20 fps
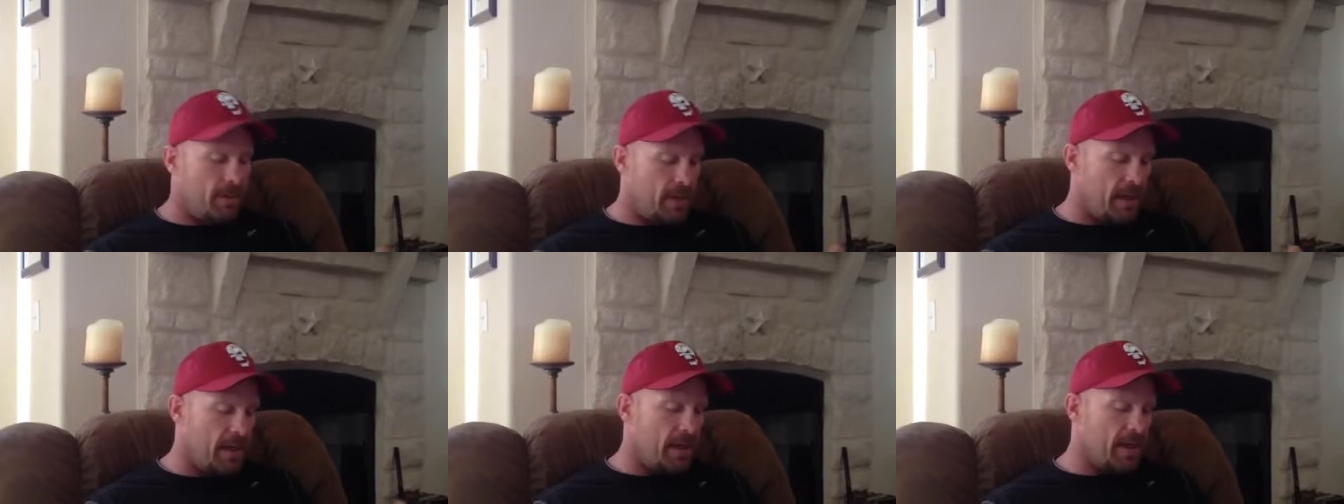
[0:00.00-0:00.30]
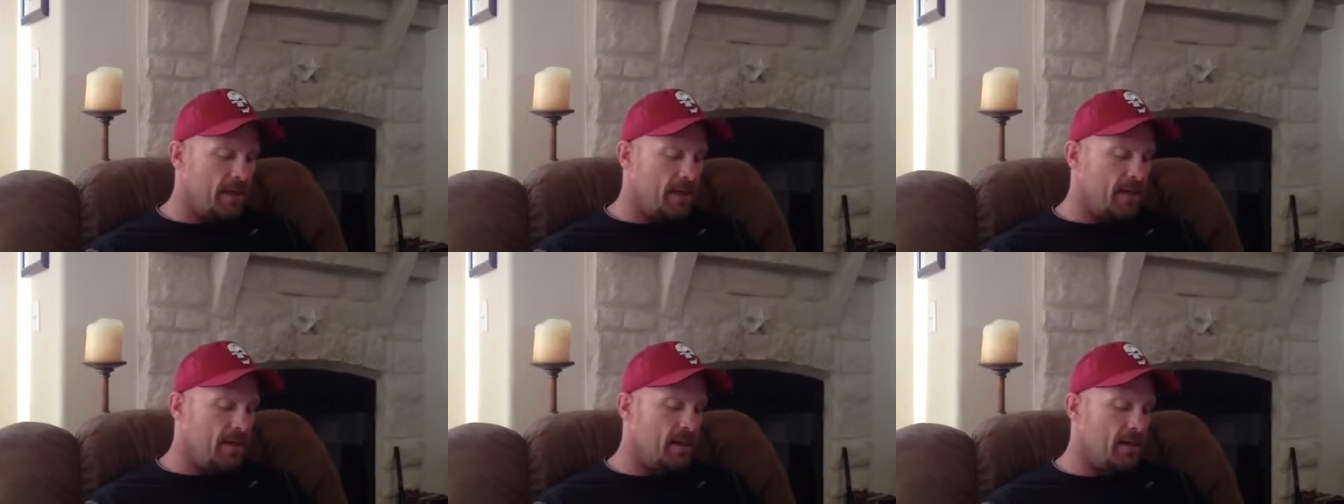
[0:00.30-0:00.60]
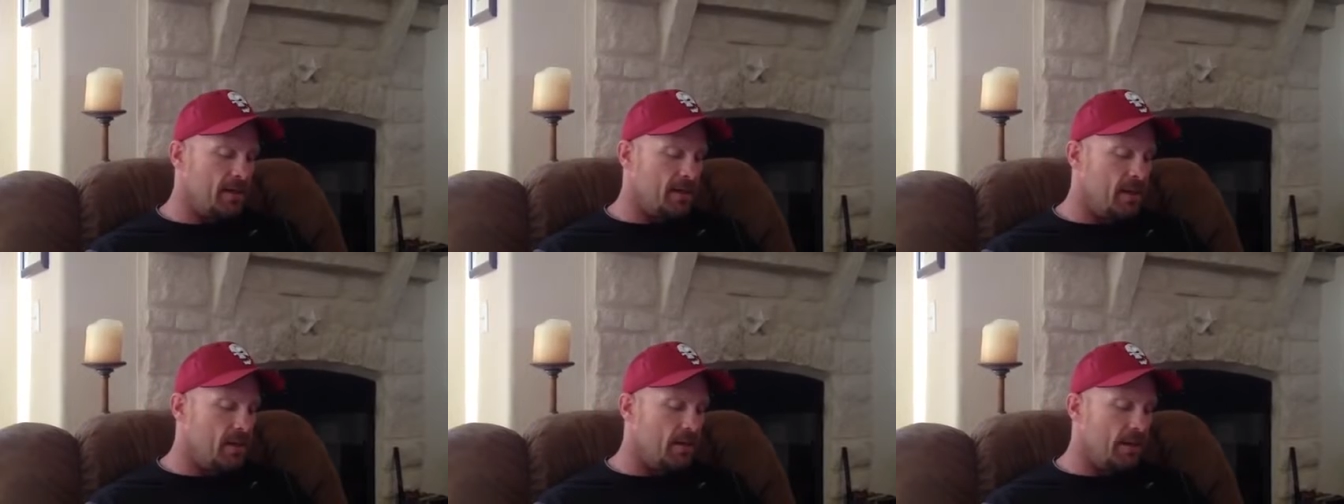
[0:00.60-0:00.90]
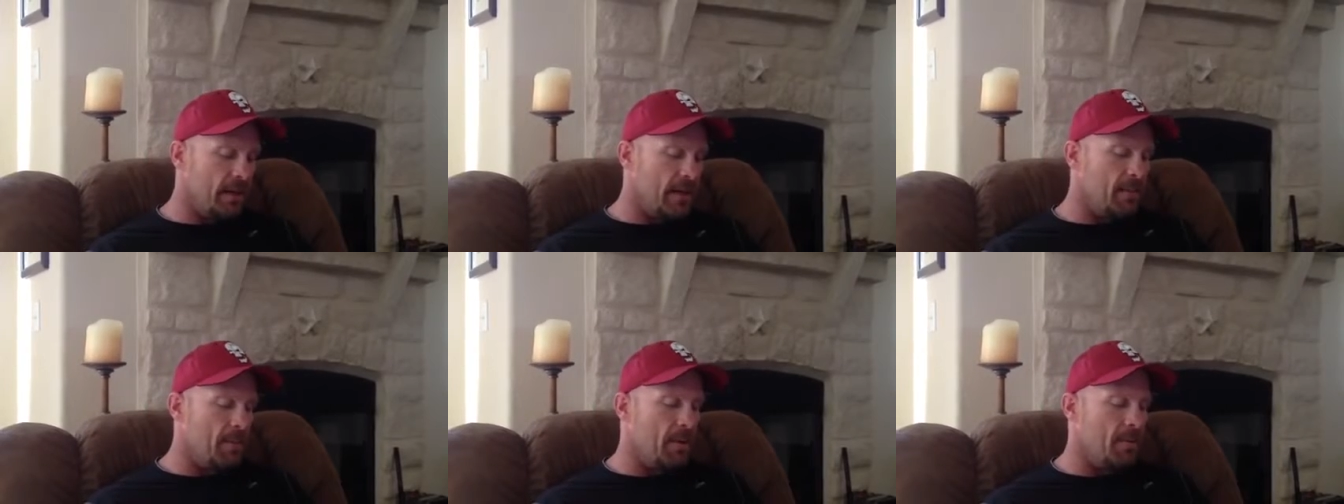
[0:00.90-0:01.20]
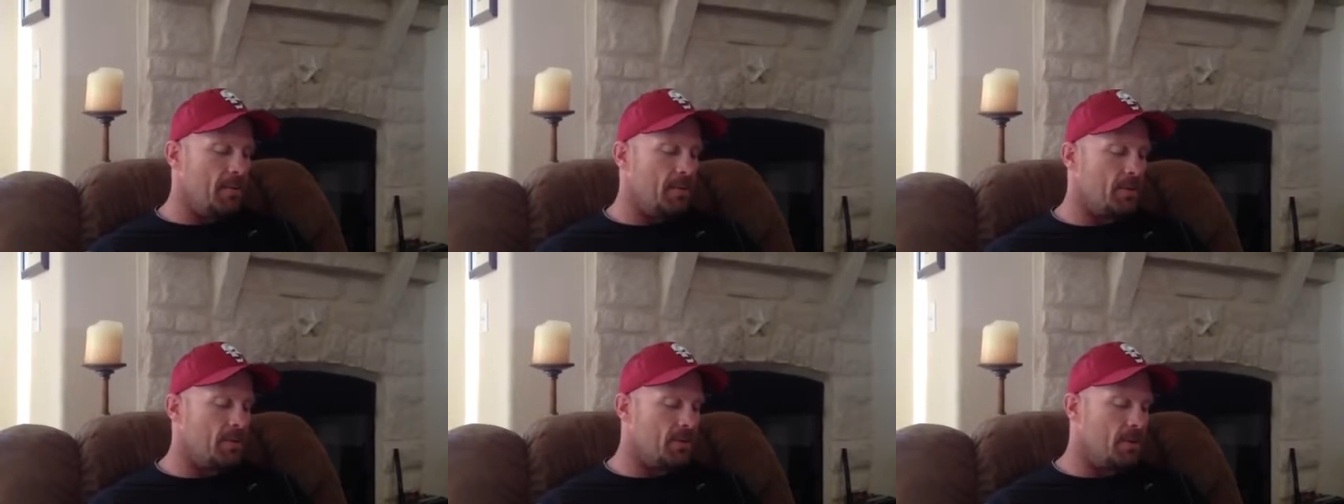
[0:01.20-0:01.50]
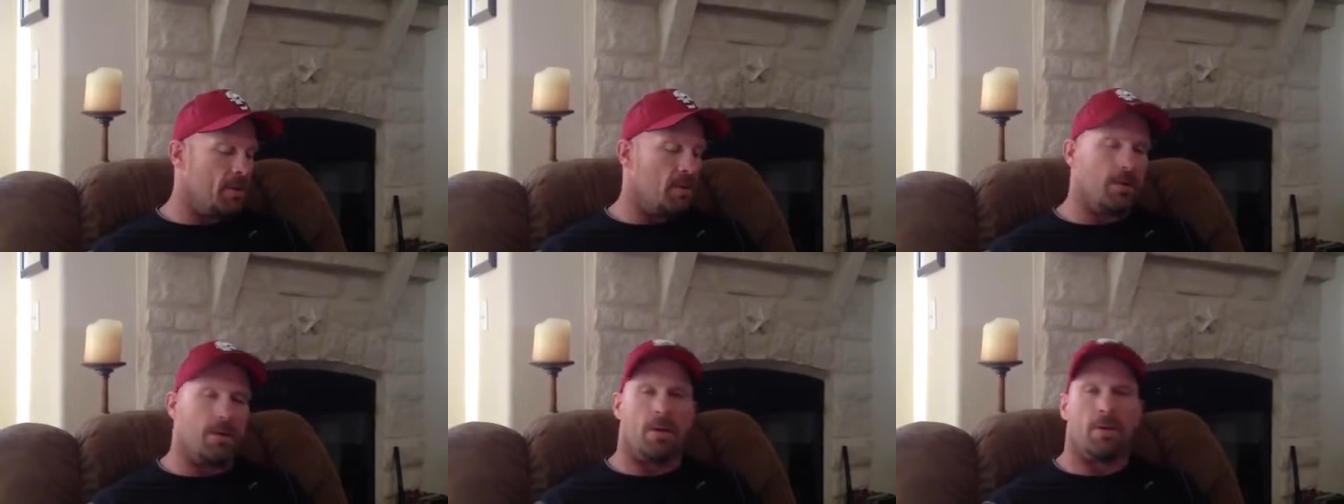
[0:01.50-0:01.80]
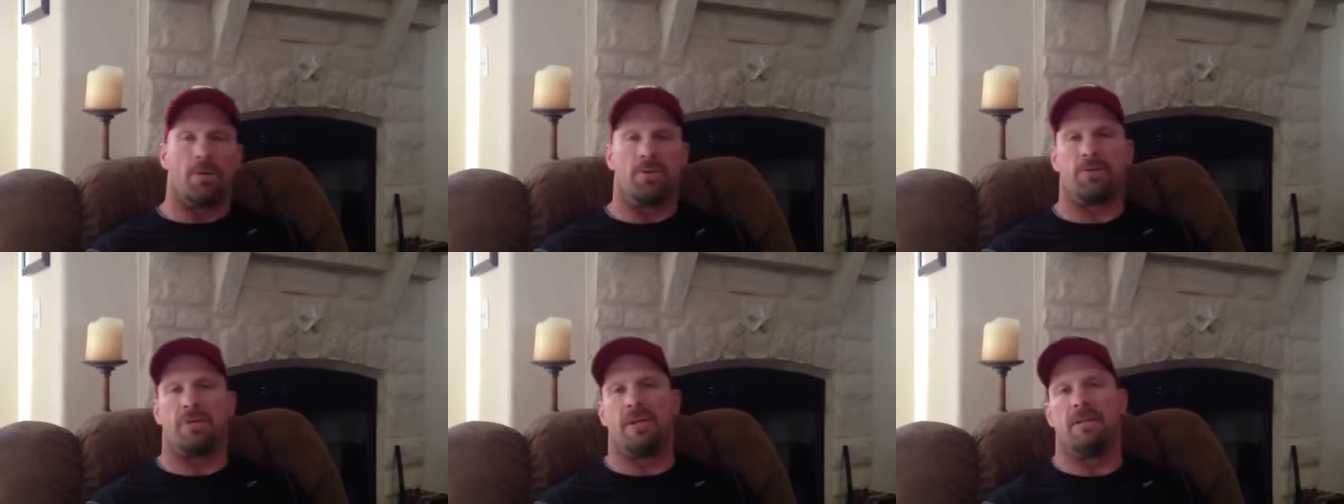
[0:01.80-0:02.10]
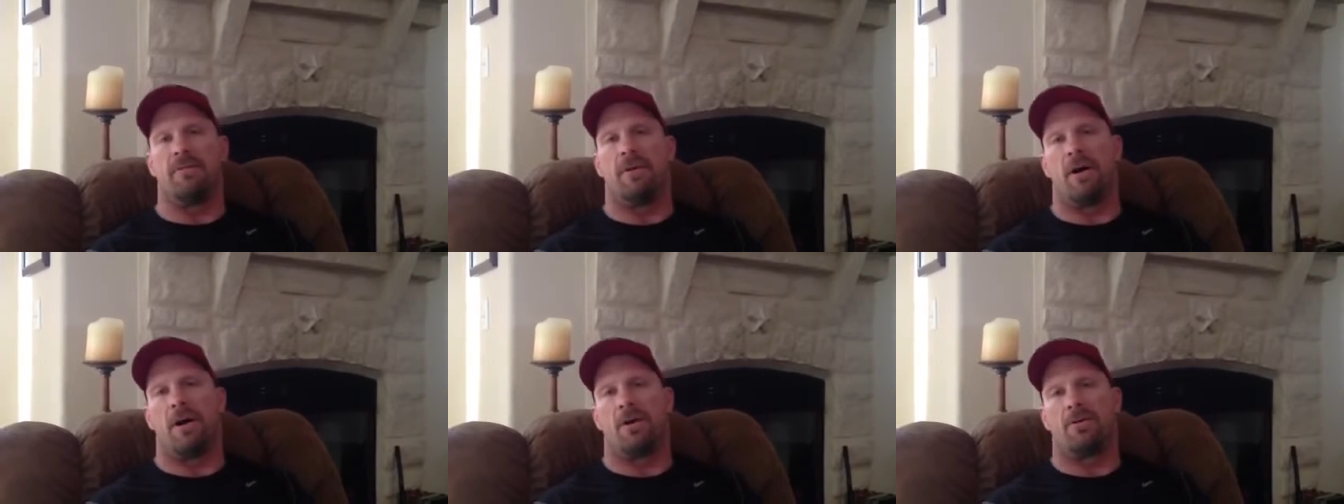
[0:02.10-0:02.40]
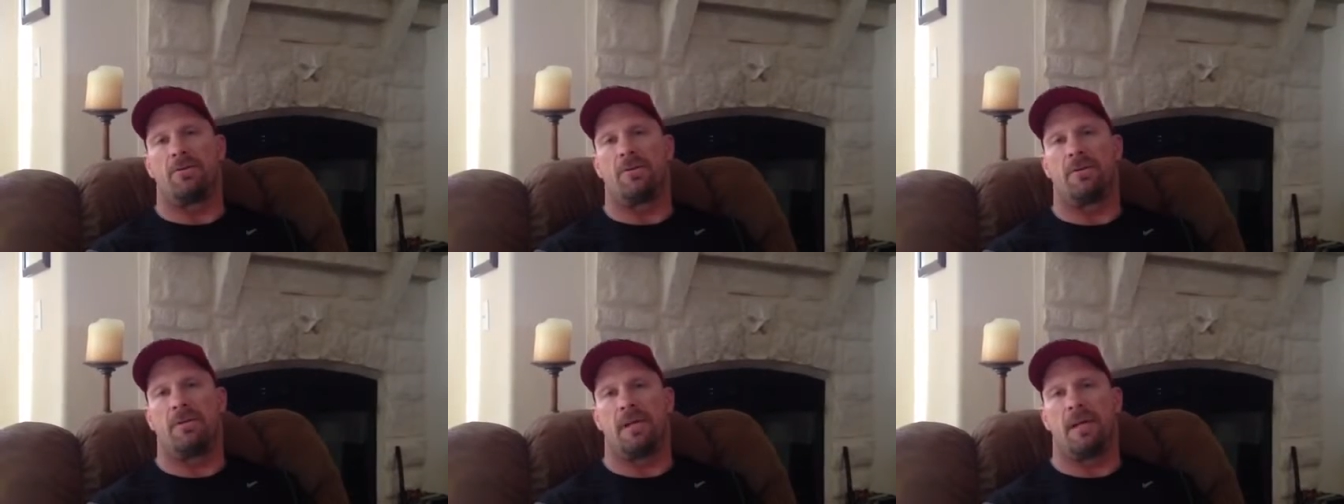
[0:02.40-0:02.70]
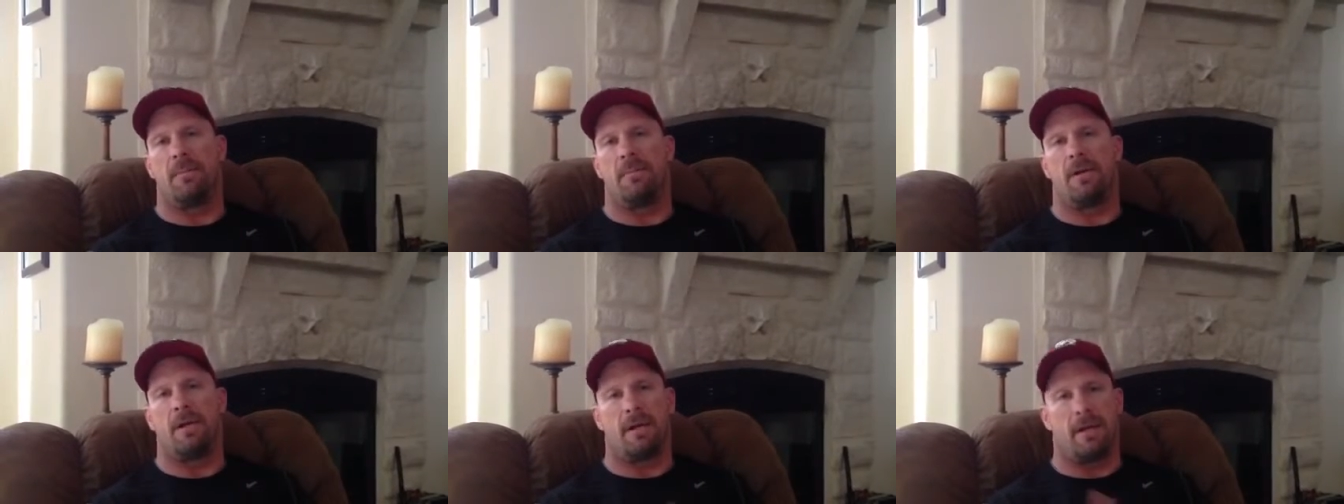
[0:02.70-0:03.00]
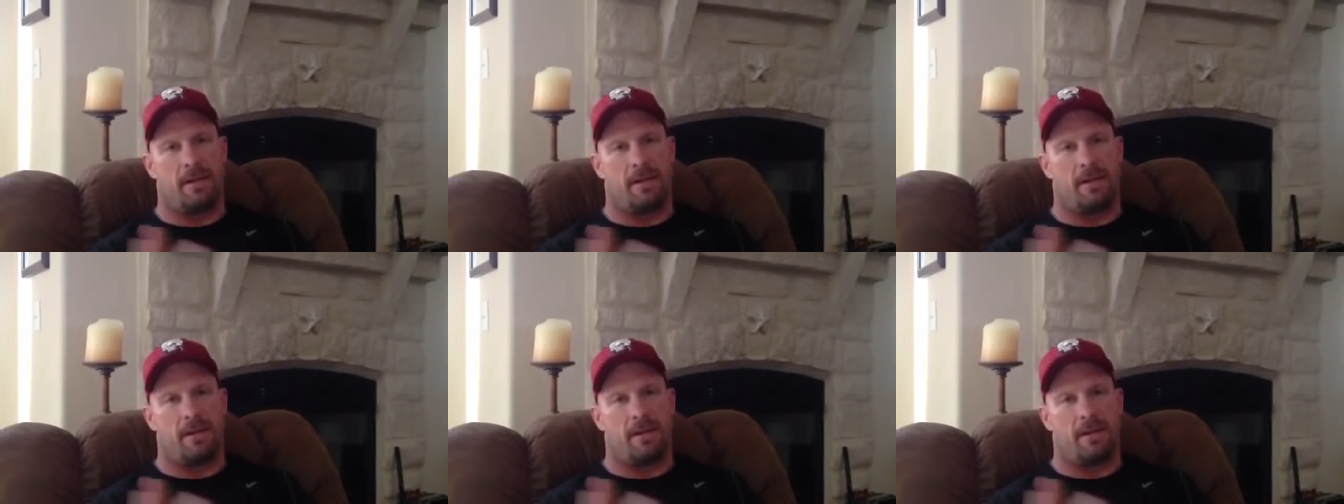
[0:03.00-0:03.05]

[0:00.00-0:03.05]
and uh, you know, came up with the Stone Cold Steve Austin gimmick,